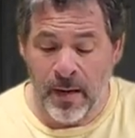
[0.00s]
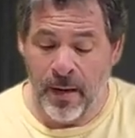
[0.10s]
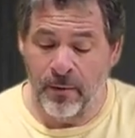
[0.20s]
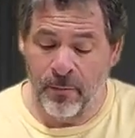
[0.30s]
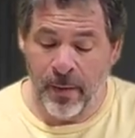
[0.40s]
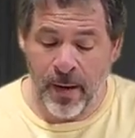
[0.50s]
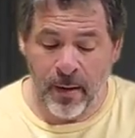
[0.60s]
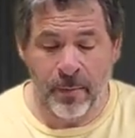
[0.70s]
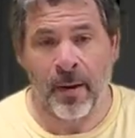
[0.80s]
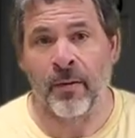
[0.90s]
if we end
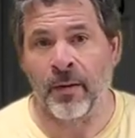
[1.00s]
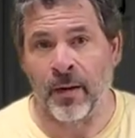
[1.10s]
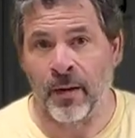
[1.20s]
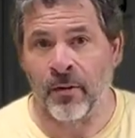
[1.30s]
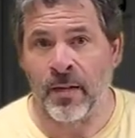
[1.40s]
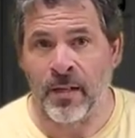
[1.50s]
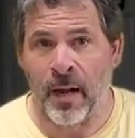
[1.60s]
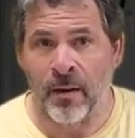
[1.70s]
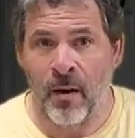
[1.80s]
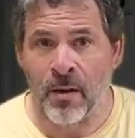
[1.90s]
up having to increase
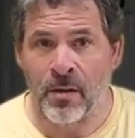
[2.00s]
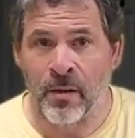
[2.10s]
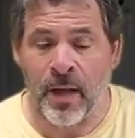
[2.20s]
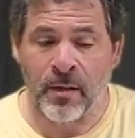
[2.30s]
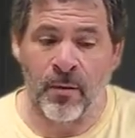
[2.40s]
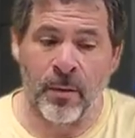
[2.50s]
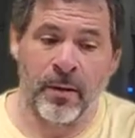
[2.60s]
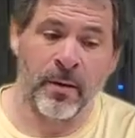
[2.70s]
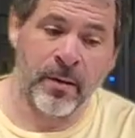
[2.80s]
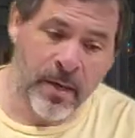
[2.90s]
that nozzle, that's going
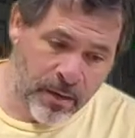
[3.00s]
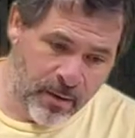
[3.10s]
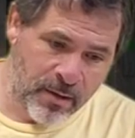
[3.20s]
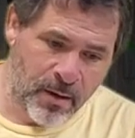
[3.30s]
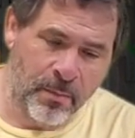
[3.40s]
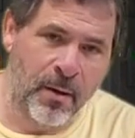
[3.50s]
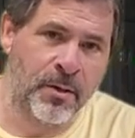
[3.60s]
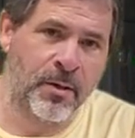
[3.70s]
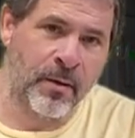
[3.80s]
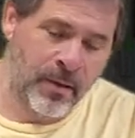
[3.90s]
to decrease our
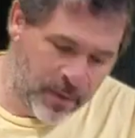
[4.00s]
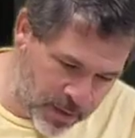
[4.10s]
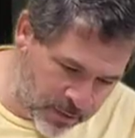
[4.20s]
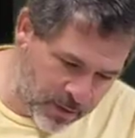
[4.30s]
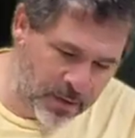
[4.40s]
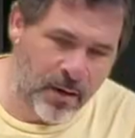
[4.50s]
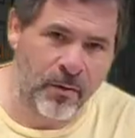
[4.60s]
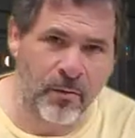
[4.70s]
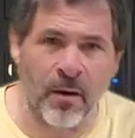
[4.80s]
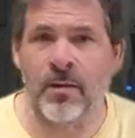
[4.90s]
pressure and decrease our
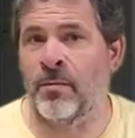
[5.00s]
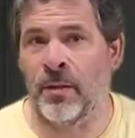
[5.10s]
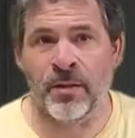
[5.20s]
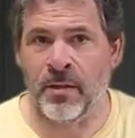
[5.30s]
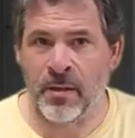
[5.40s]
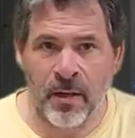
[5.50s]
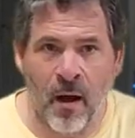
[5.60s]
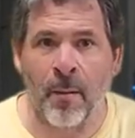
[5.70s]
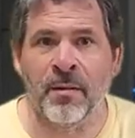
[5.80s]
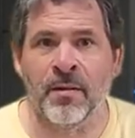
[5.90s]
thrust, which is the
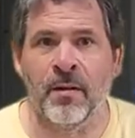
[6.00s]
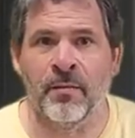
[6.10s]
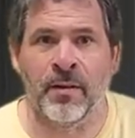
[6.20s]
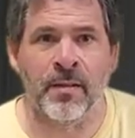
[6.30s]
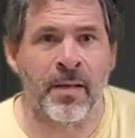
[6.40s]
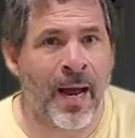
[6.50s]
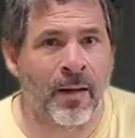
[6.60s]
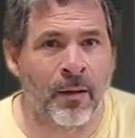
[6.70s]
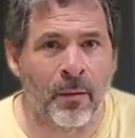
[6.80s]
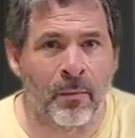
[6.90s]
opposite of
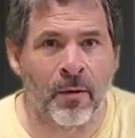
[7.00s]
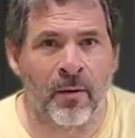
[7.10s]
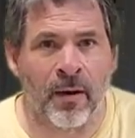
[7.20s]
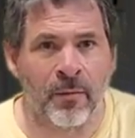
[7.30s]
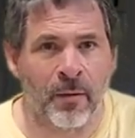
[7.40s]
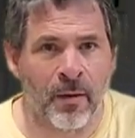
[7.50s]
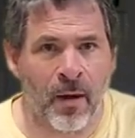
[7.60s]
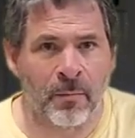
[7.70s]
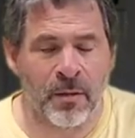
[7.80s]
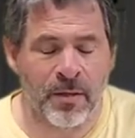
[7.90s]
exactly what we're trying to
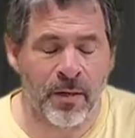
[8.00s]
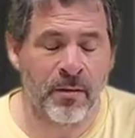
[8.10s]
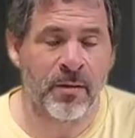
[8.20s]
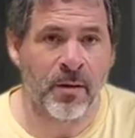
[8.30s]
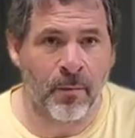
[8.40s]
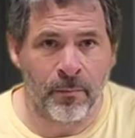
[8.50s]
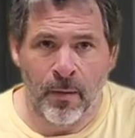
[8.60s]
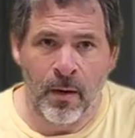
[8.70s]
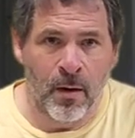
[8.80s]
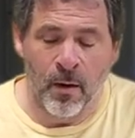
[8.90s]
accomplish here. So
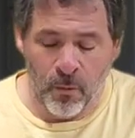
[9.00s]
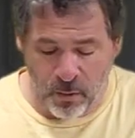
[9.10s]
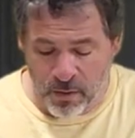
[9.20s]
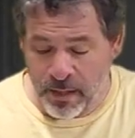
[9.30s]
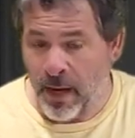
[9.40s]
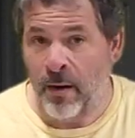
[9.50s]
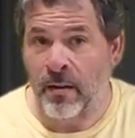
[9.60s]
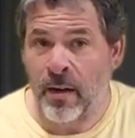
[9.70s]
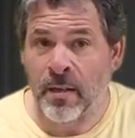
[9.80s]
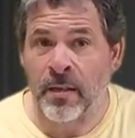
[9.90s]
we'll see how
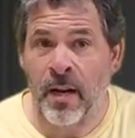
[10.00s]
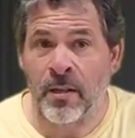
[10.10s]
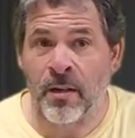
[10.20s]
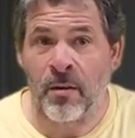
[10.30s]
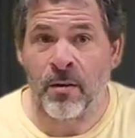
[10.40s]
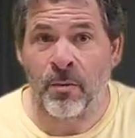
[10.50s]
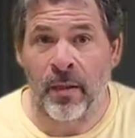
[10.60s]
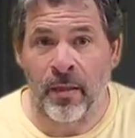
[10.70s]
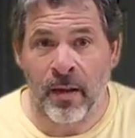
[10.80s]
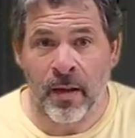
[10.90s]
today's test goes
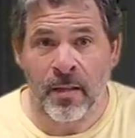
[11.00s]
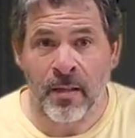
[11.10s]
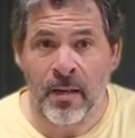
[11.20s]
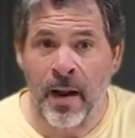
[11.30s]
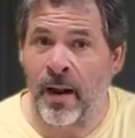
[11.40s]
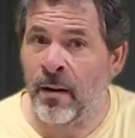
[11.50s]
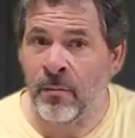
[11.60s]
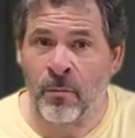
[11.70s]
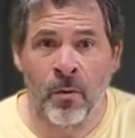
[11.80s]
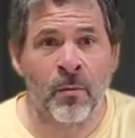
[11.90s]
with this,
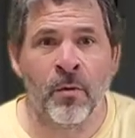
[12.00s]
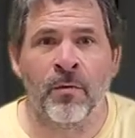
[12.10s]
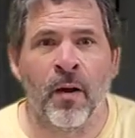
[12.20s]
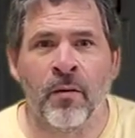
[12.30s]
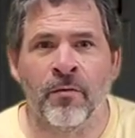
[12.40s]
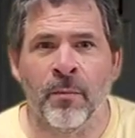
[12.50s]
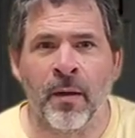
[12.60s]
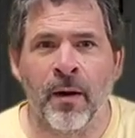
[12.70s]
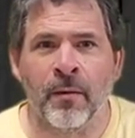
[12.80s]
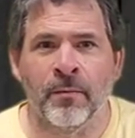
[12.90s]
and we'll move on from
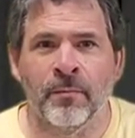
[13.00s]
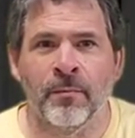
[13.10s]
there.